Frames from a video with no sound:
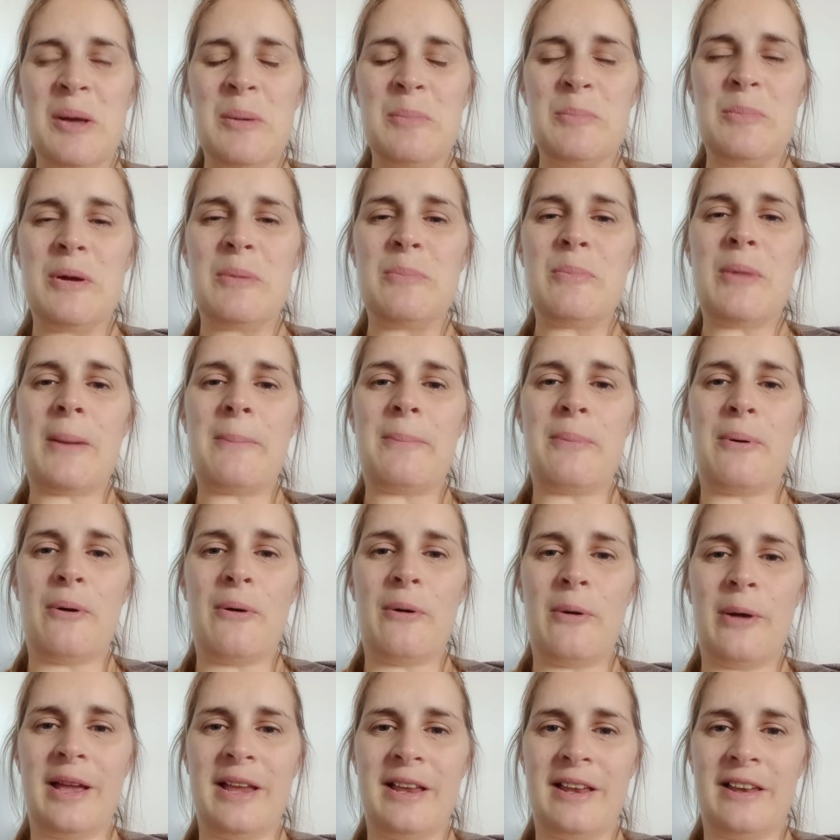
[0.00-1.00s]
But my
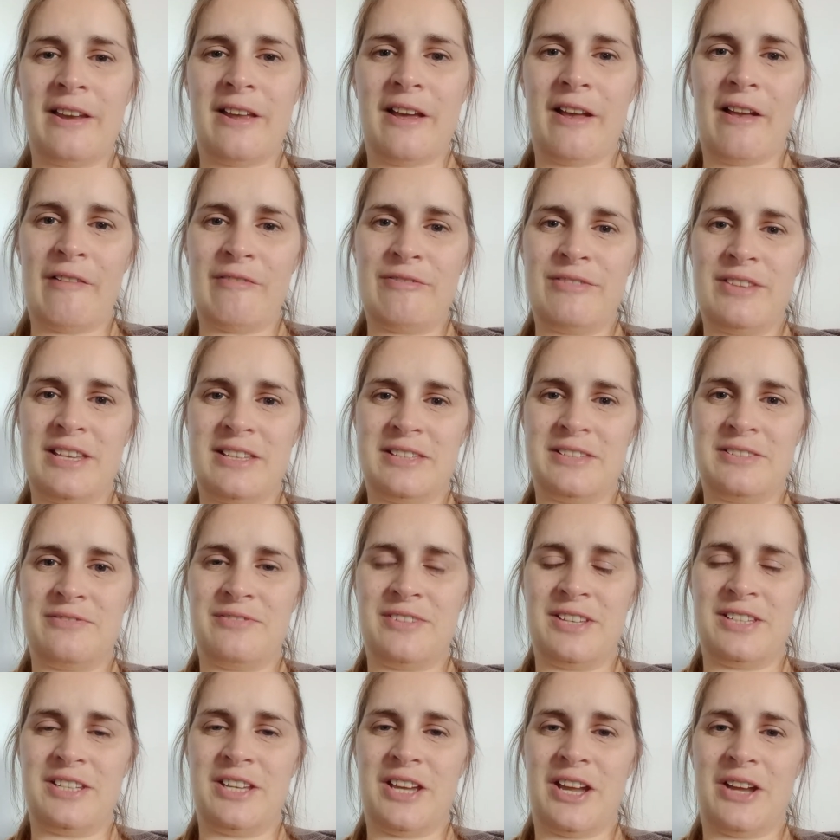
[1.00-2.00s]
point of this
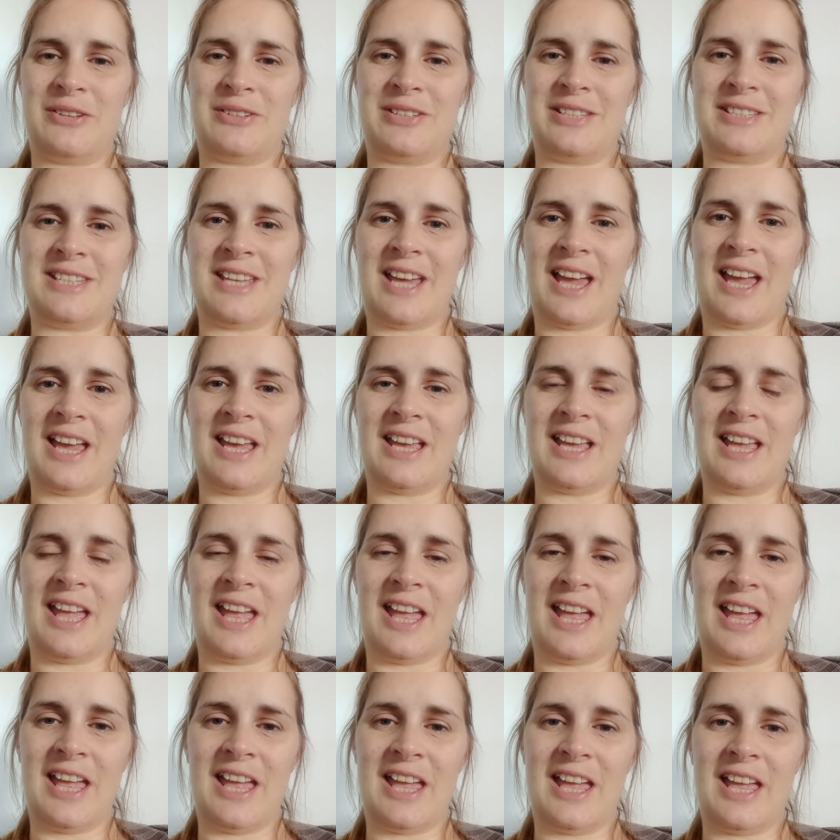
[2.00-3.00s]
video today
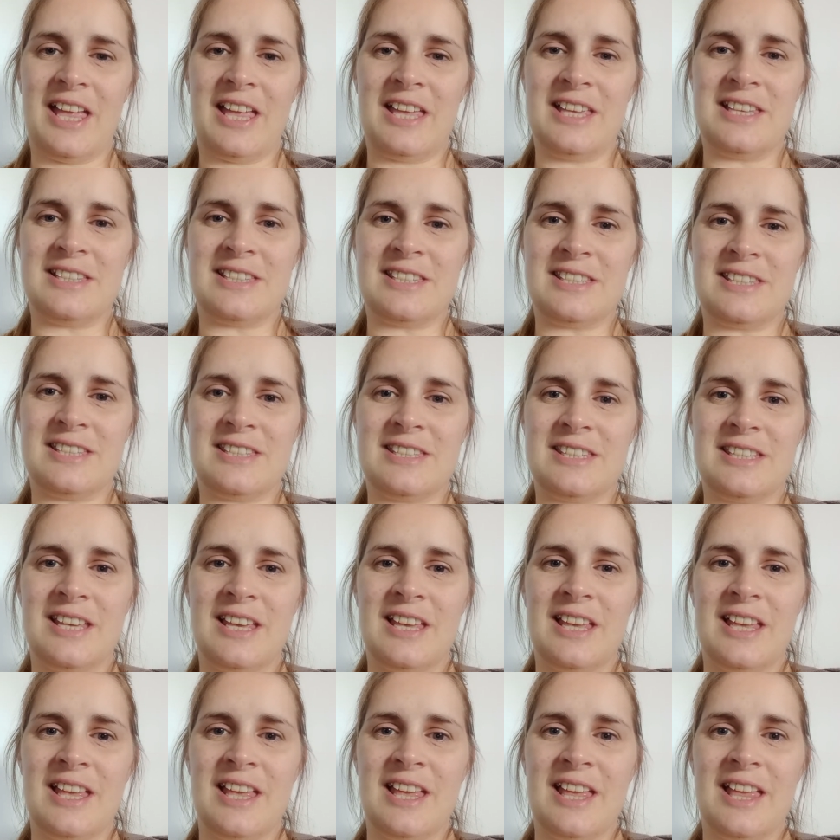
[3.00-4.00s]
is
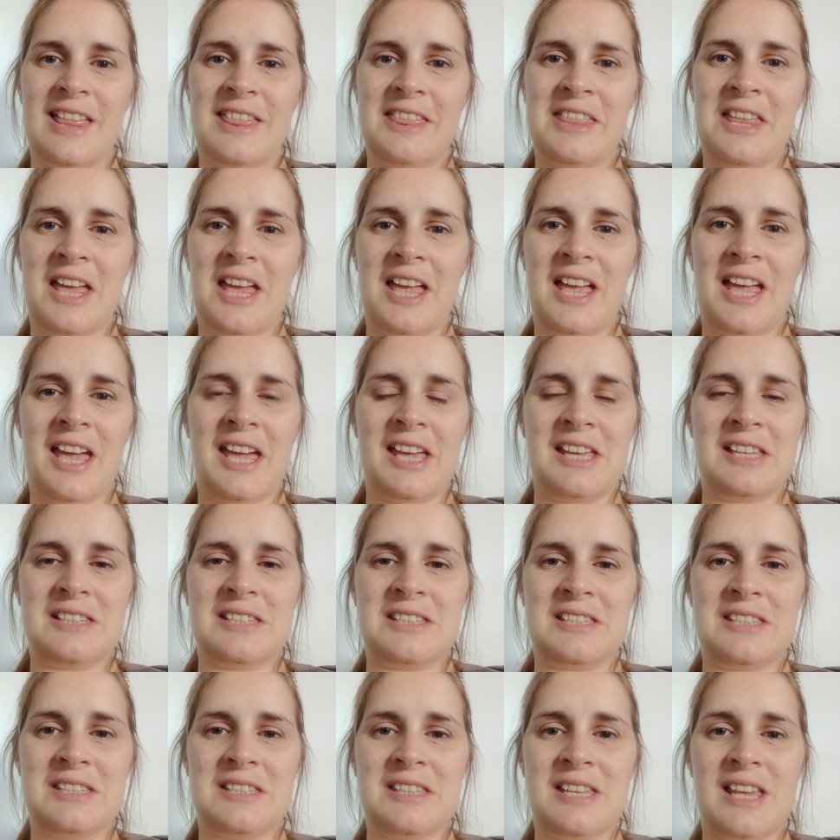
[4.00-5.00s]
that
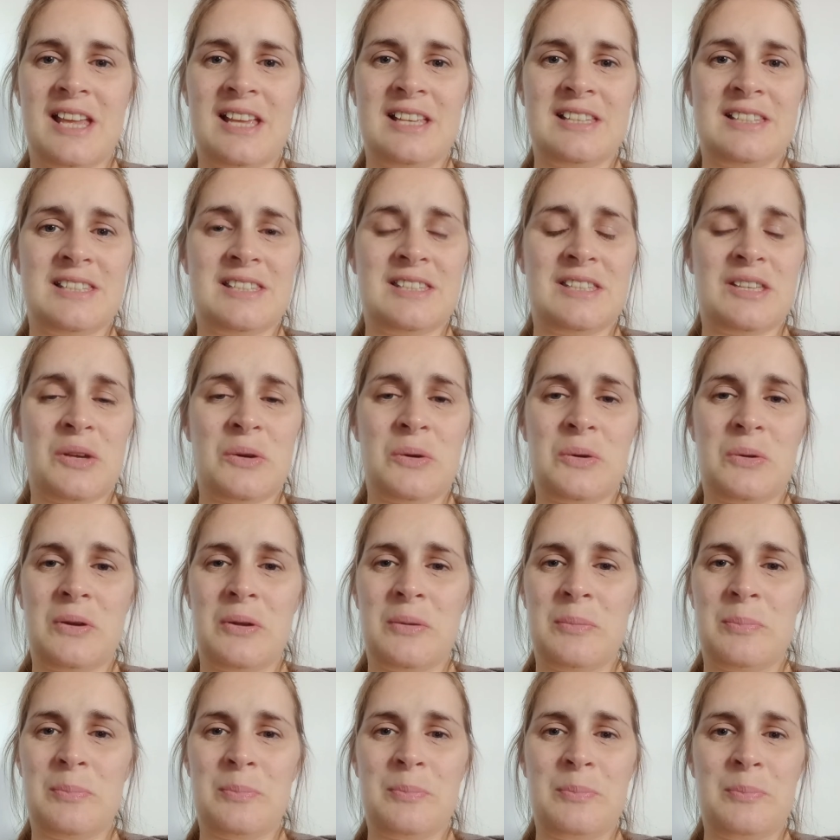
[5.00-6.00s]
it's all
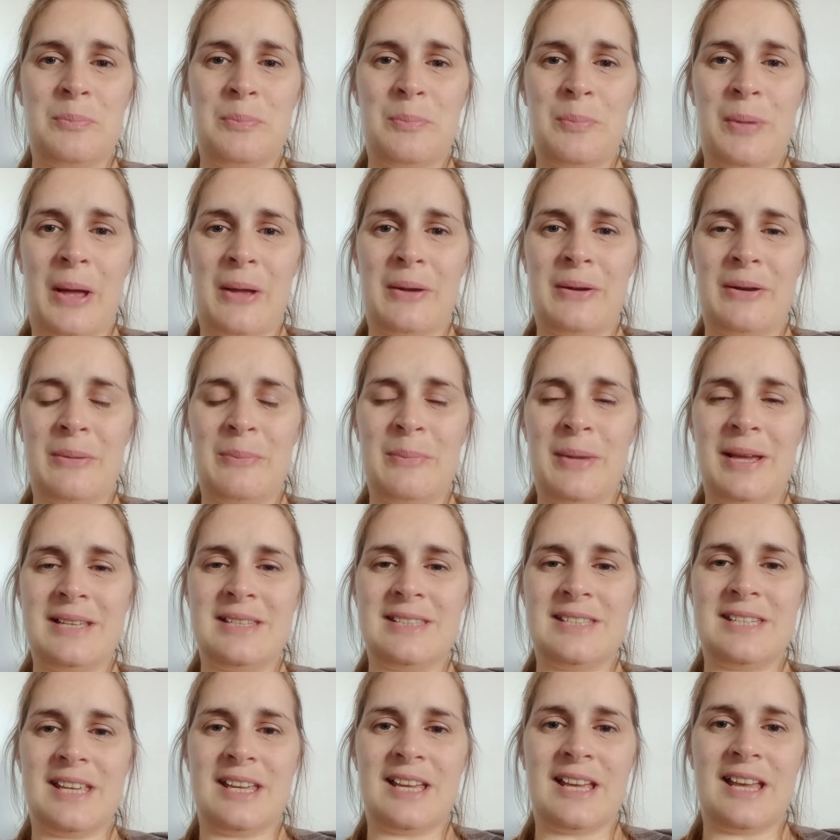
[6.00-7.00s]
about
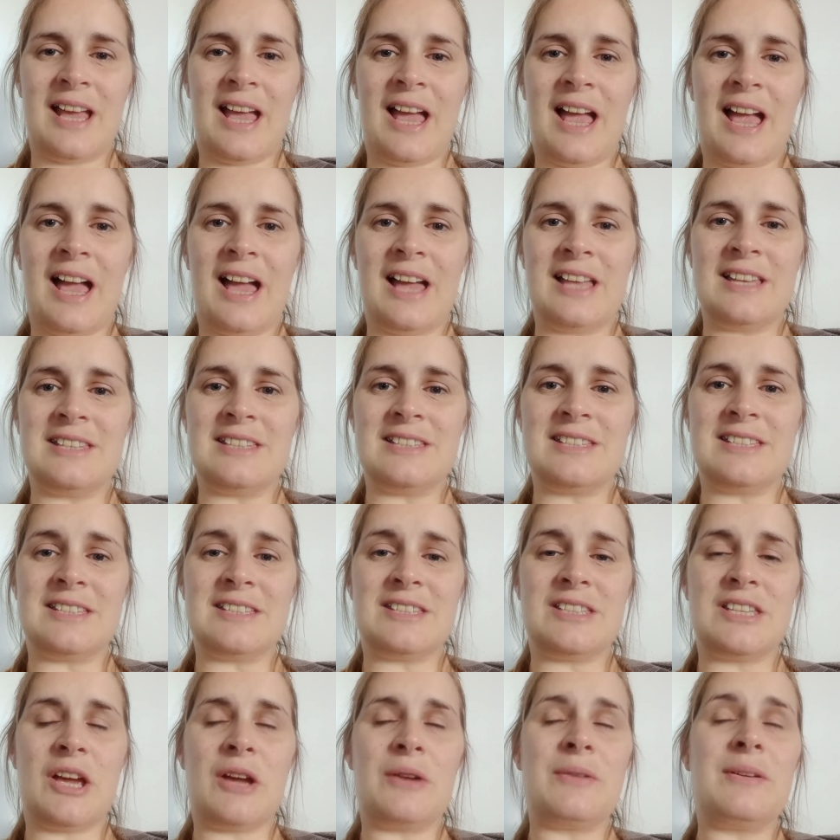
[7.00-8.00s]
lamenting. And
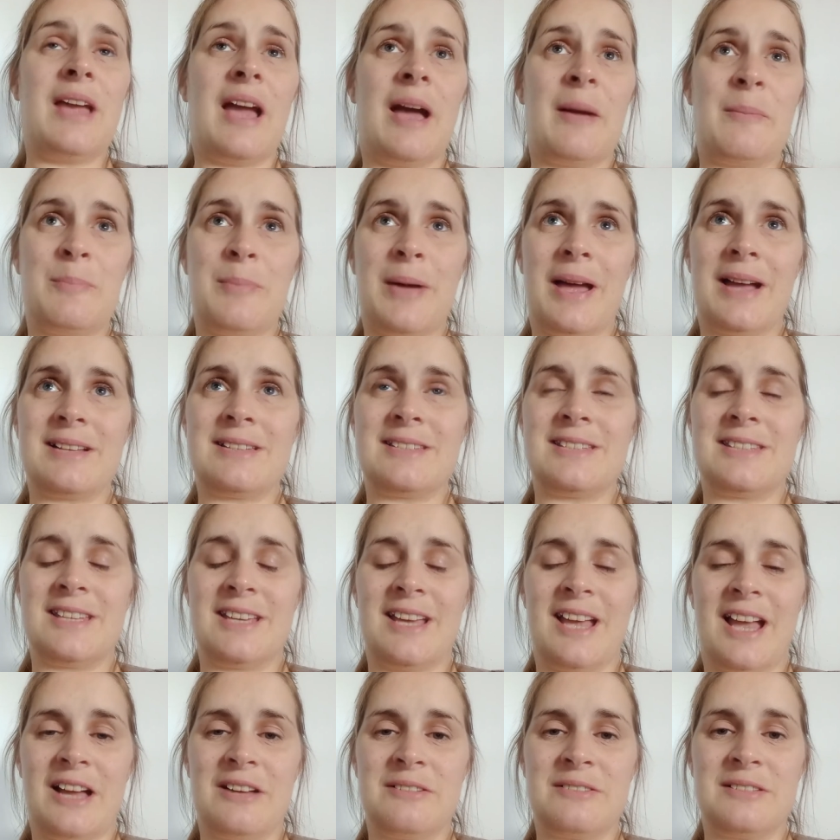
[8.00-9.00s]
so yeah, back to
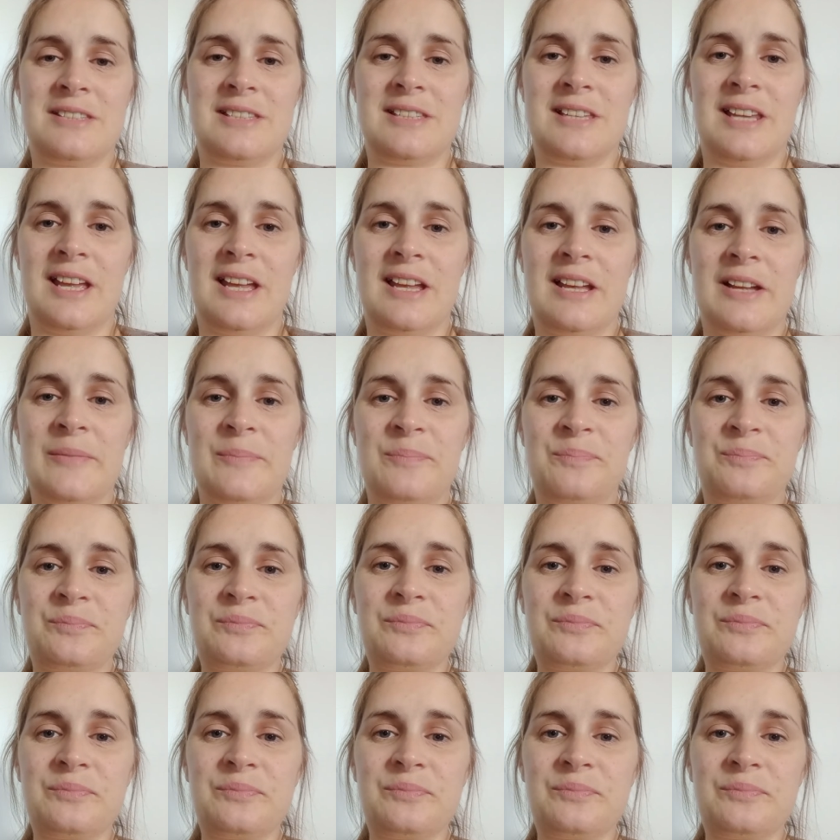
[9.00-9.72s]
the counselling.